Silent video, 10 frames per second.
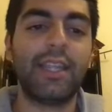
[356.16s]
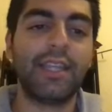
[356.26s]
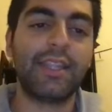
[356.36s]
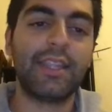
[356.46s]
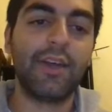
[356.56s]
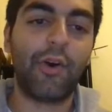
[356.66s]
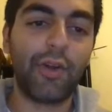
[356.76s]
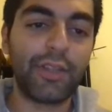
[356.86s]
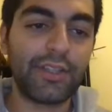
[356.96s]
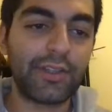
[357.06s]
that
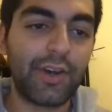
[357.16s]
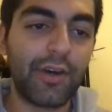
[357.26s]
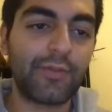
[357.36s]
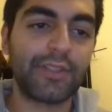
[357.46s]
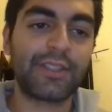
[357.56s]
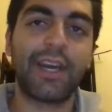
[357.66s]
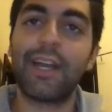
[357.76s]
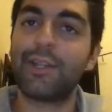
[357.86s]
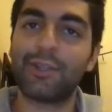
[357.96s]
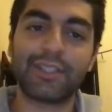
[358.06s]
all these commas
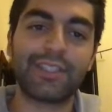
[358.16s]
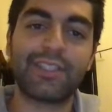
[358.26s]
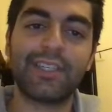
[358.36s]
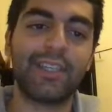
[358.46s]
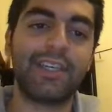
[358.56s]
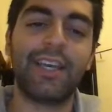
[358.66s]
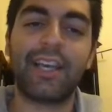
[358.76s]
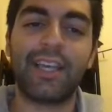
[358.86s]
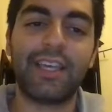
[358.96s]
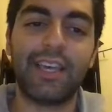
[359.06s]
kind of look silly,
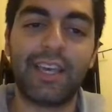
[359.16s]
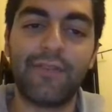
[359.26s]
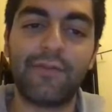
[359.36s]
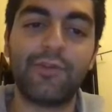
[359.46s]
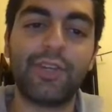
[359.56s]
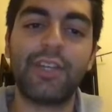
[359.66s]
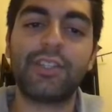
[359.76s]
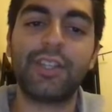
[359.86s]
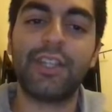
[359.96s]
and if you change the